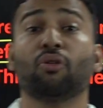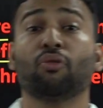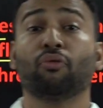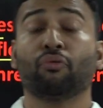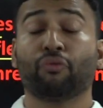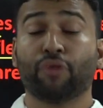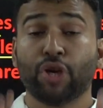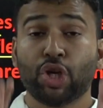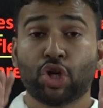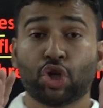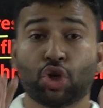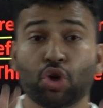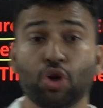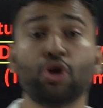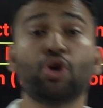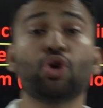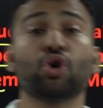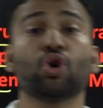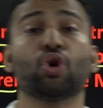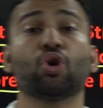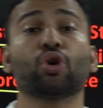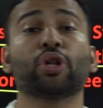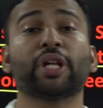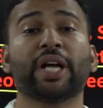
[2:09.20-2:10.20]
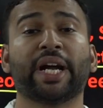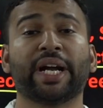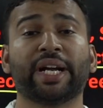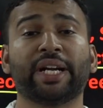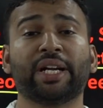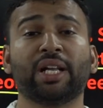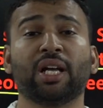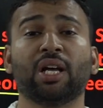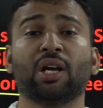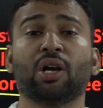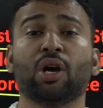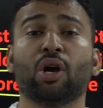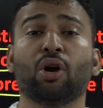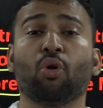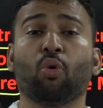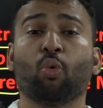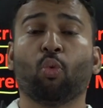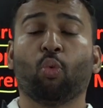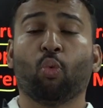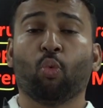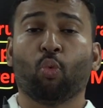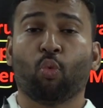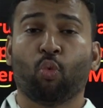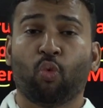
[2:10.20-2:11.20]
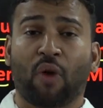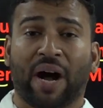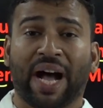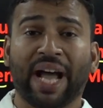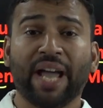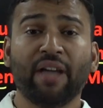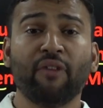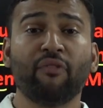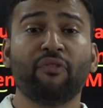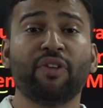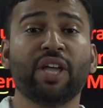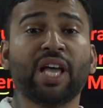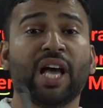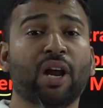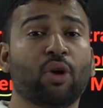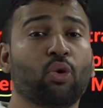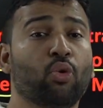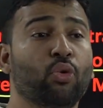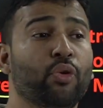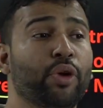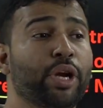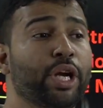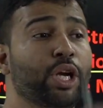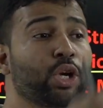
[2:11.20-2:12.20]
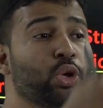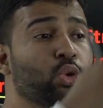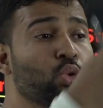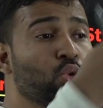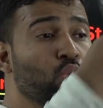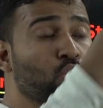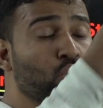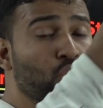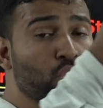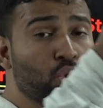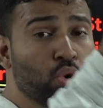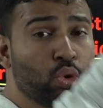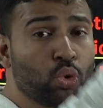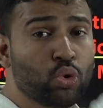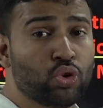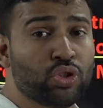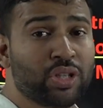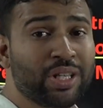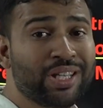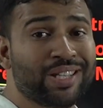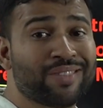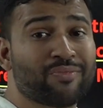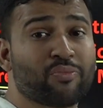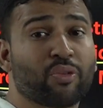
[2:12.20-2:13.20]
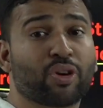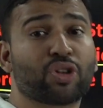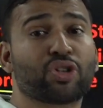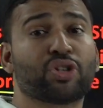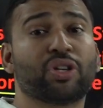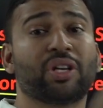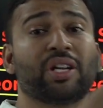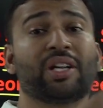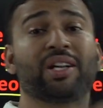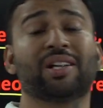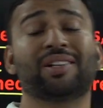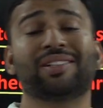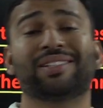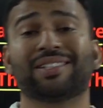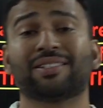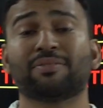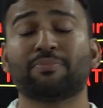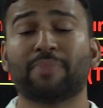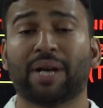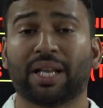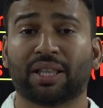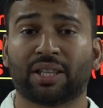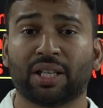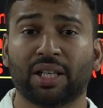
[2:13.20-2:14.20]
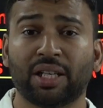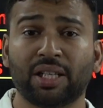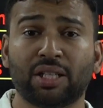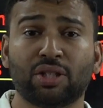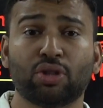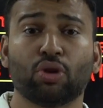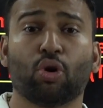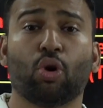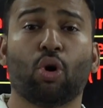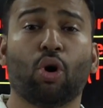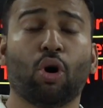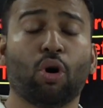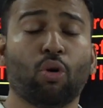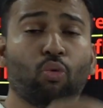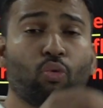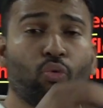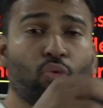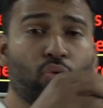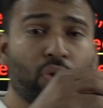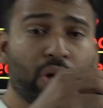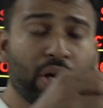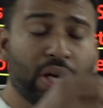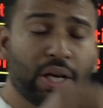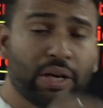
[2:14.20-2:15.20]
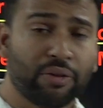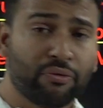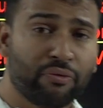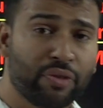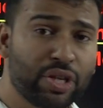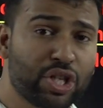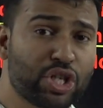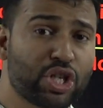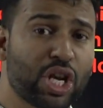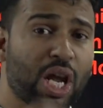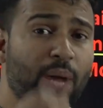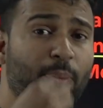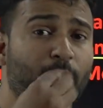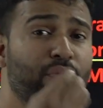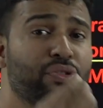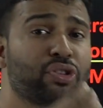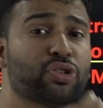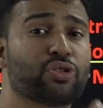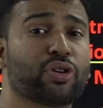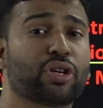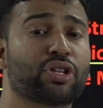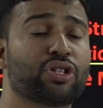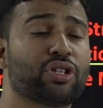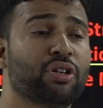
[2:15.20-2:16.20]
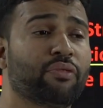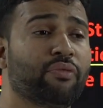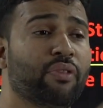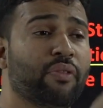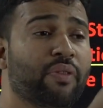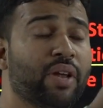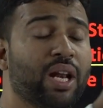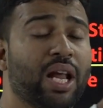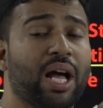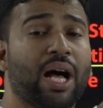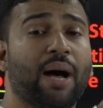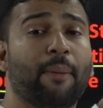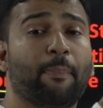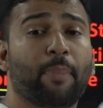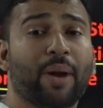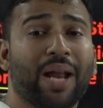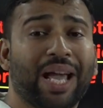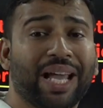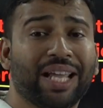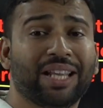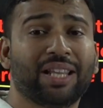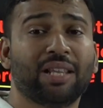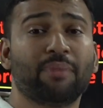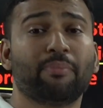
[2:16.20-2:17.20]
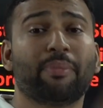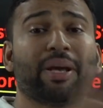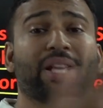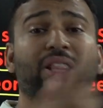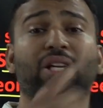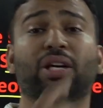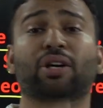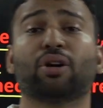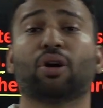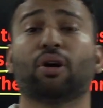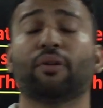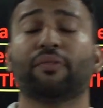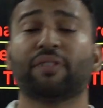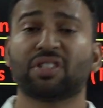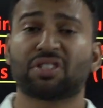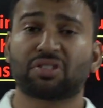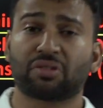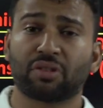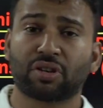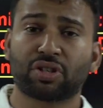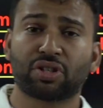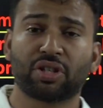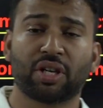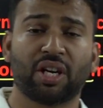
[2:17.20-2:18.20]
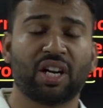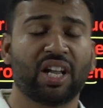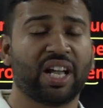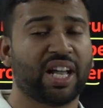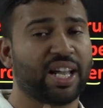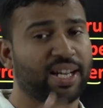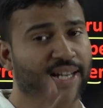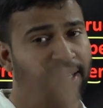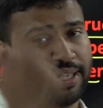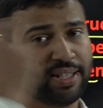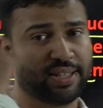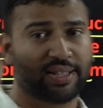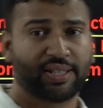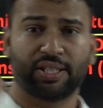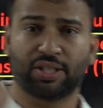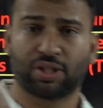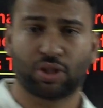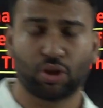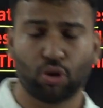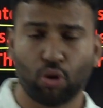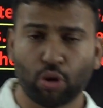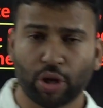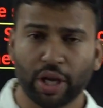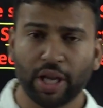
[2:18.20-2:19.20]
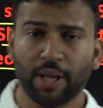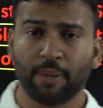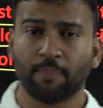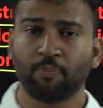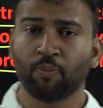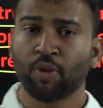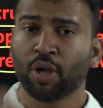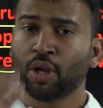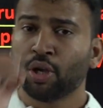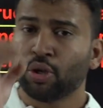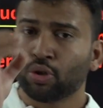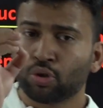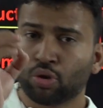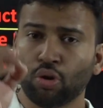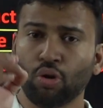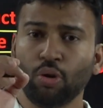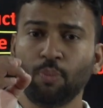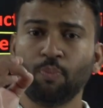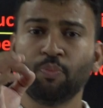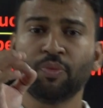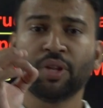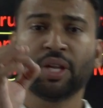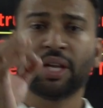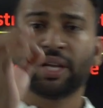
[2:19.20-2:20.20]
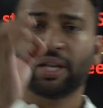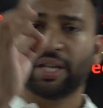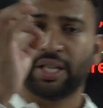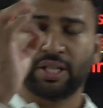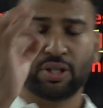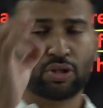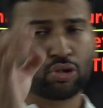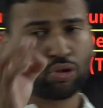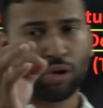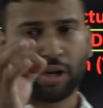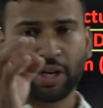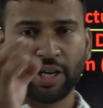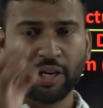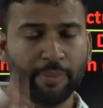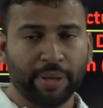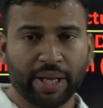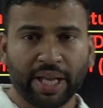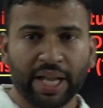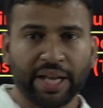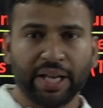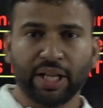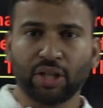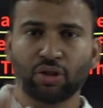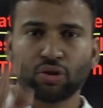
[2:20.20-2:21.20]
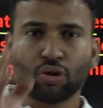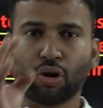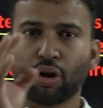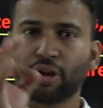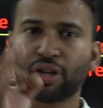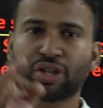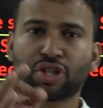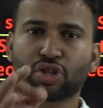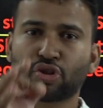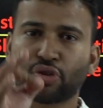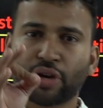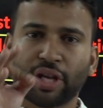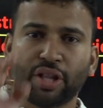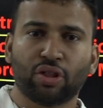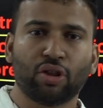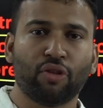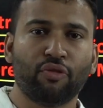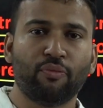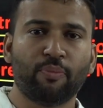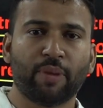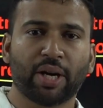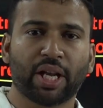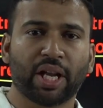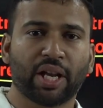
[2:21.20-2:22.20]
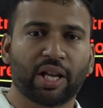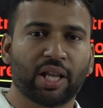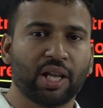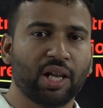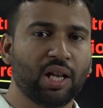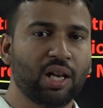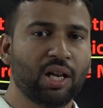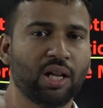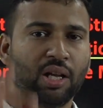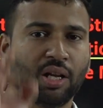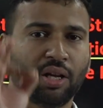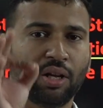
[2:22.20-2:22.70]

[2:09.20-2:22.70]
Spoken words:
we should know that why we are going to use the structural analysis methods, or in which type of structure we will apply the method of structural analysis. Okay, so in solid mechanics or strength of material,